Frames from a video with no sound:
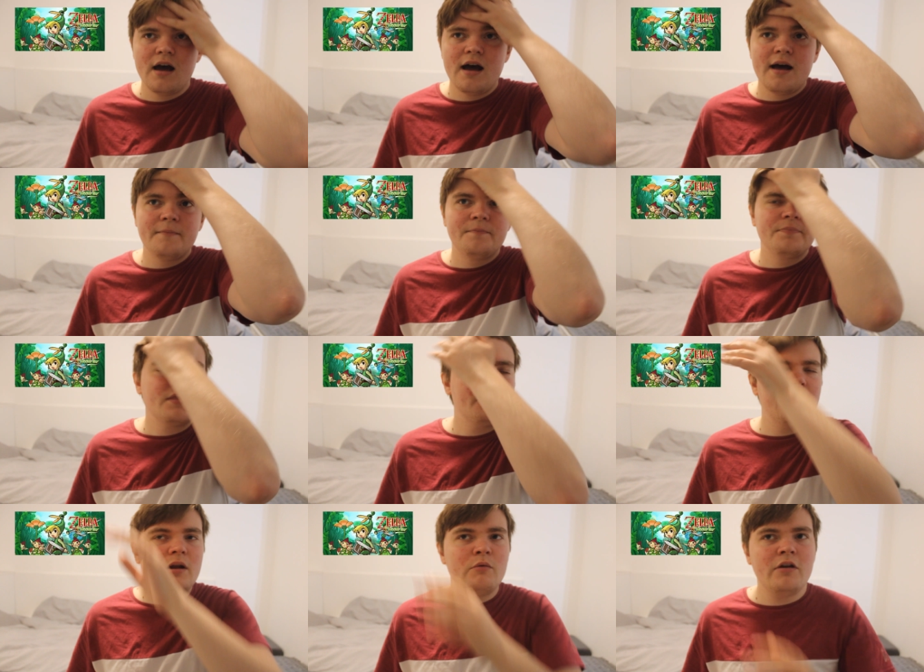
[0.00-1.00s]
Um,
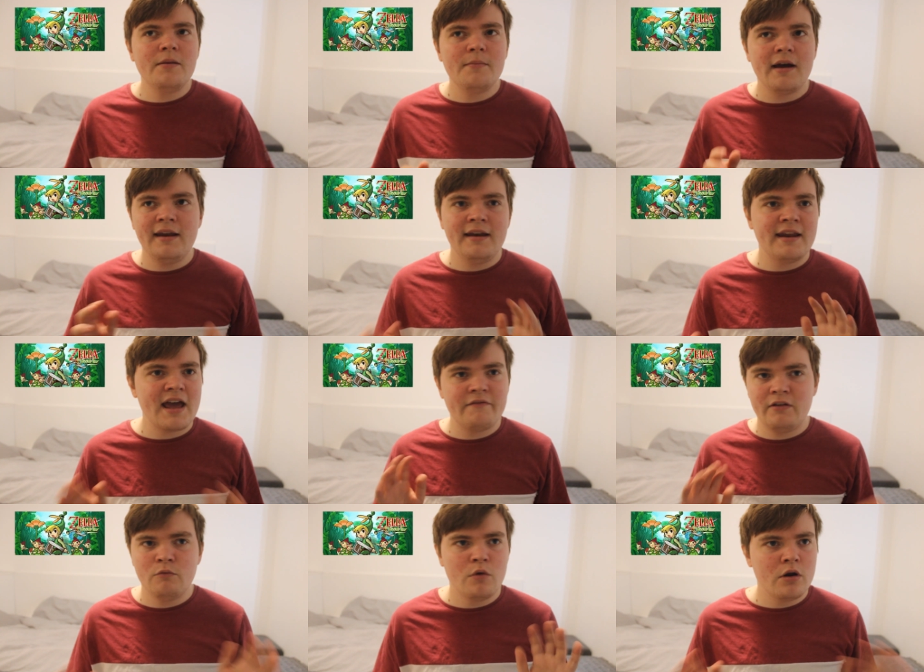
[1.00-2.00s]
but I wouldn't mind
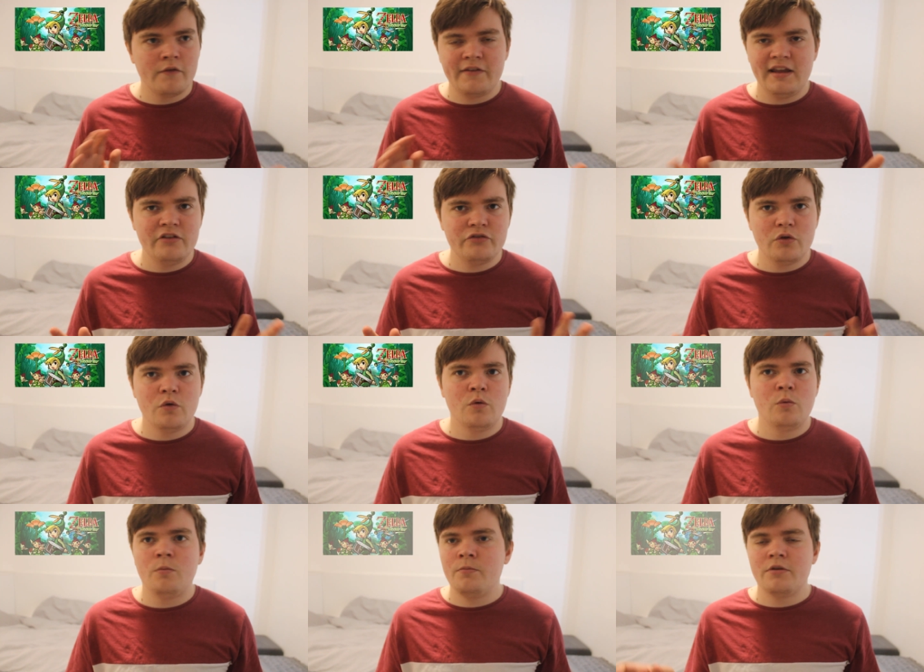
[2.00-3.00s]
having one of each
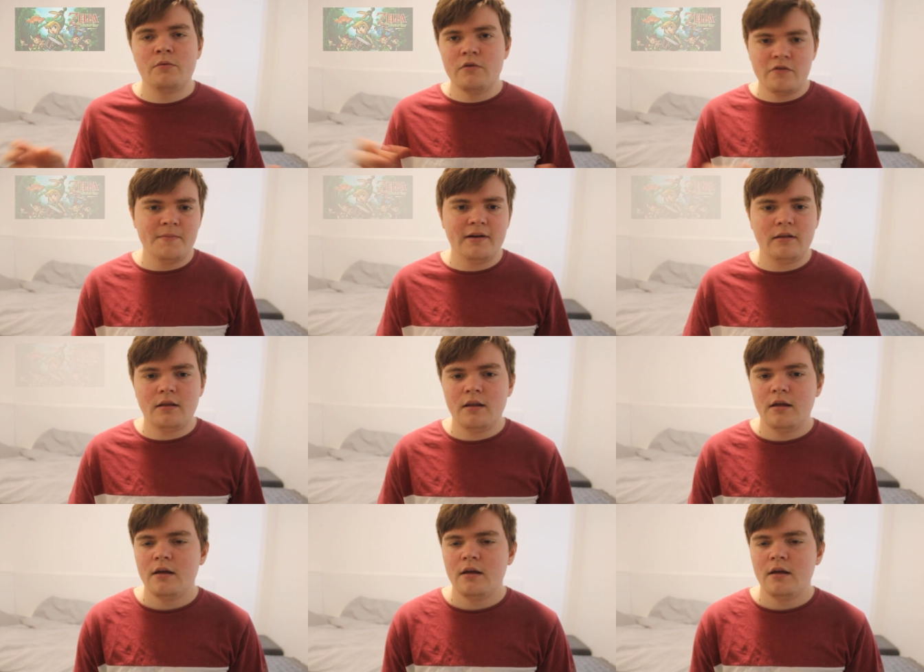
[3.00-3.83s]
or somewhere in the middle.